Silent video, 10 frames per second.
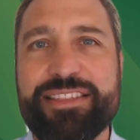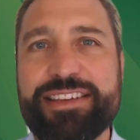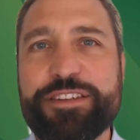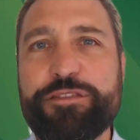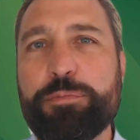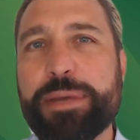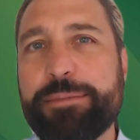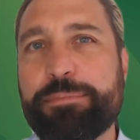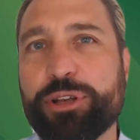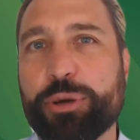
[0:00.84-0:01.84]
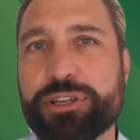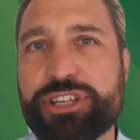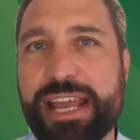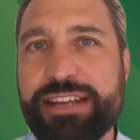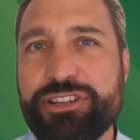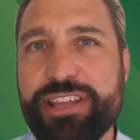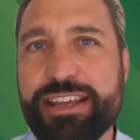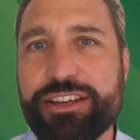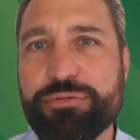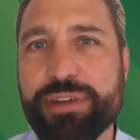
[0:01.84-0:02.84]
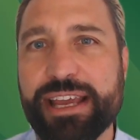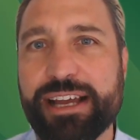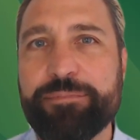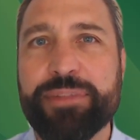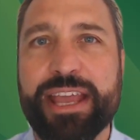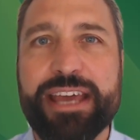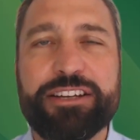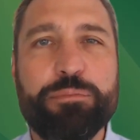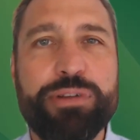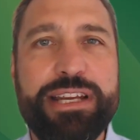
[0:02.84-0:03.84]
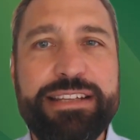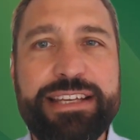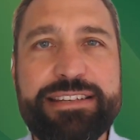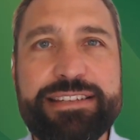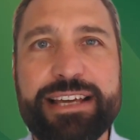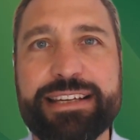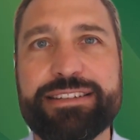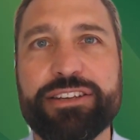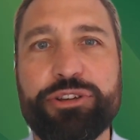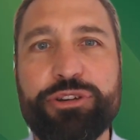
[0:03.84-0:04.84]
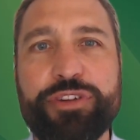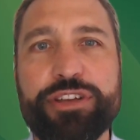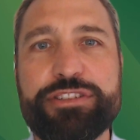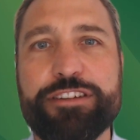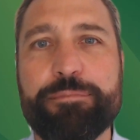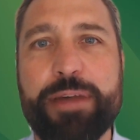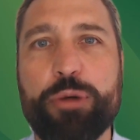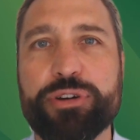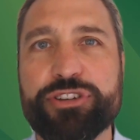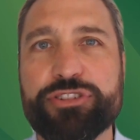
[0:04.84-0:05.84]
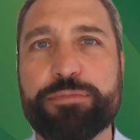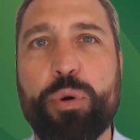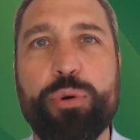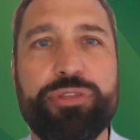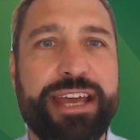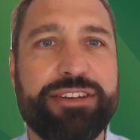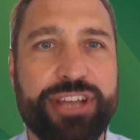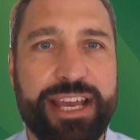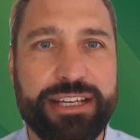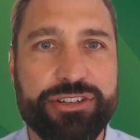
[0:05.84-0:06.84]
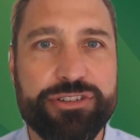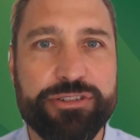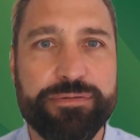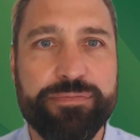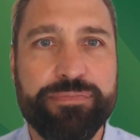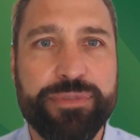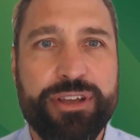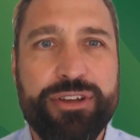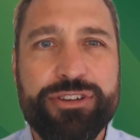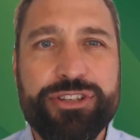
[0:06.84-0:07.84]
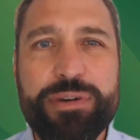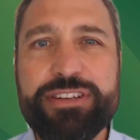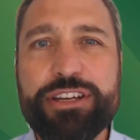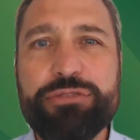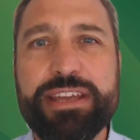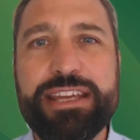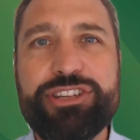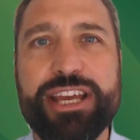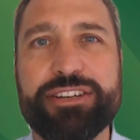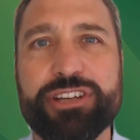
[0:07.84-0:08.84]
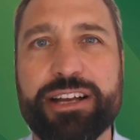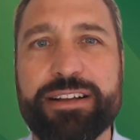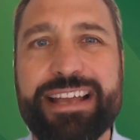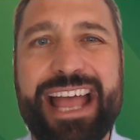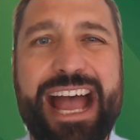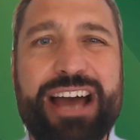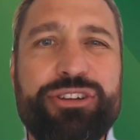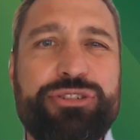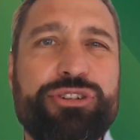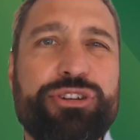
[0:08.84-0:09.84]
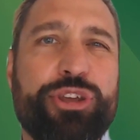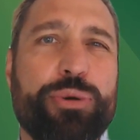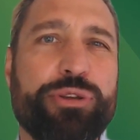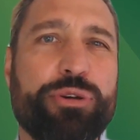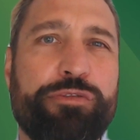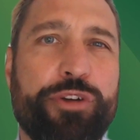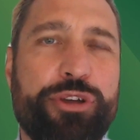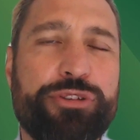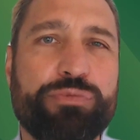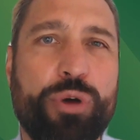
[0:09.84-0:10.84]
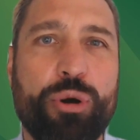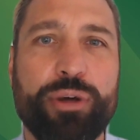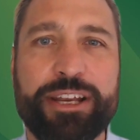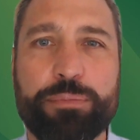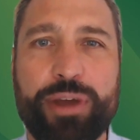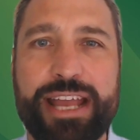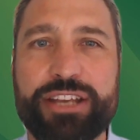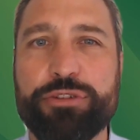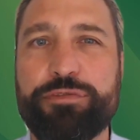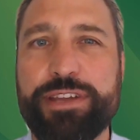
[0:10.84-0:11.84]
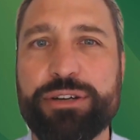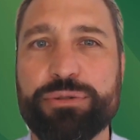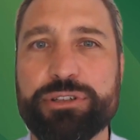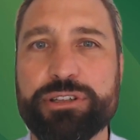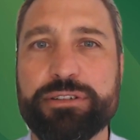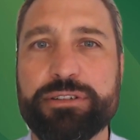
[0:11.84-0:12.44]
This is for people who are changing their career and are completing their studies at University of Melbourne to support that change. So as a career changer, how do you secure your first role in a brand new field?